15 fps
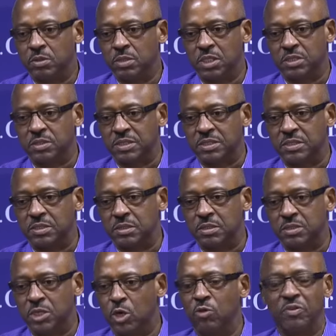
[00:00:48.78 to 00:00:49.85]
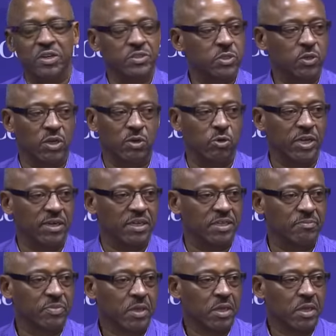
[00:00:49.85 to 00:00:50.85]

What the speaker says: Just dove into it quickly.